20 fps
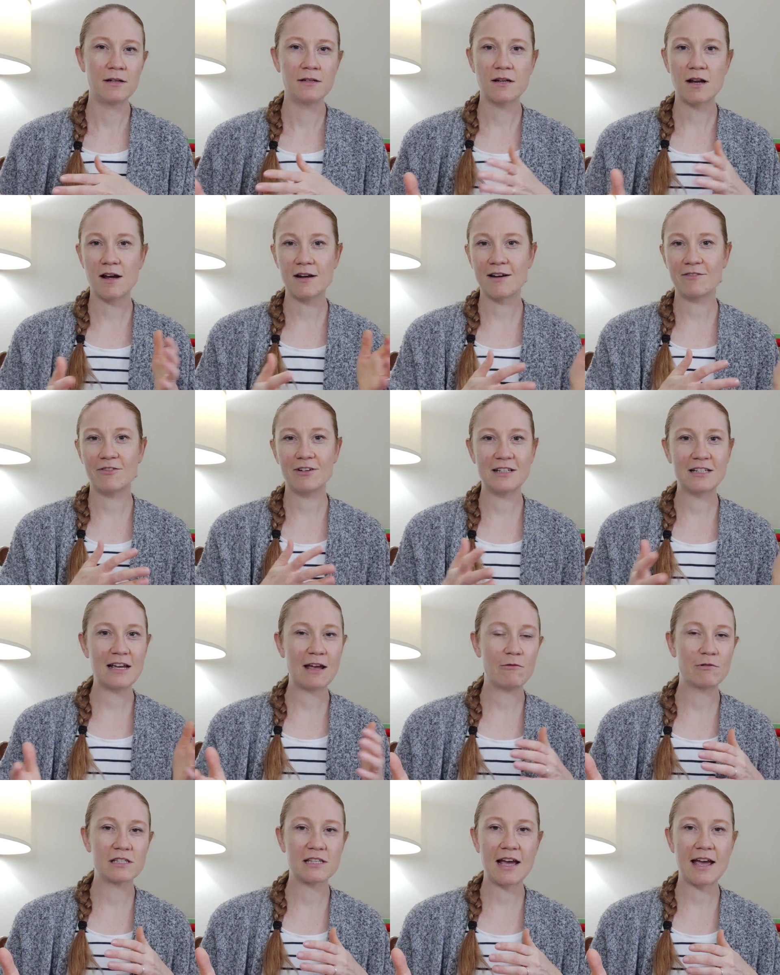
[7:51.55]
Not every day
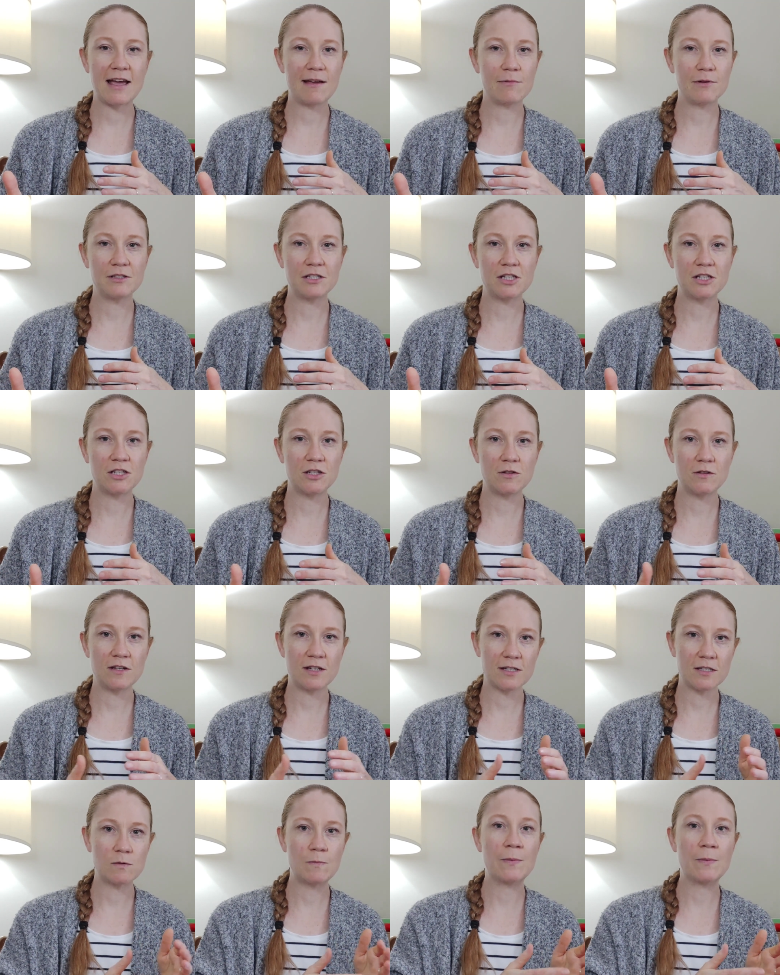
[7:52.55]
was I able to do this,